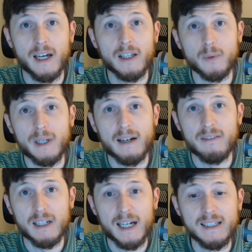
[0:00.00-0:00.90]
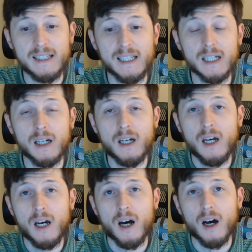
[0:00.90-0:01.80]
that we have an idea
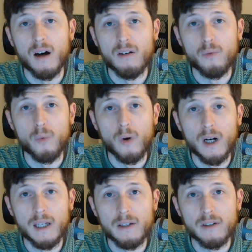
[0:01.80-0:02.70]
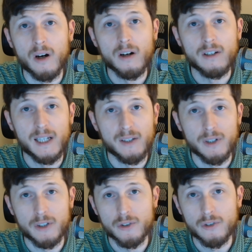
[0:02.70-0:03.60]
of what our test
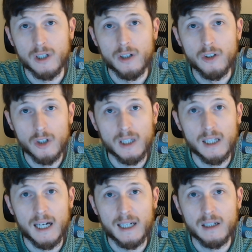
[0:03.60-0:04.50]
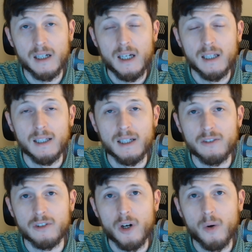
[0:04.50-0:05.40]
fixture is going to look like, let's go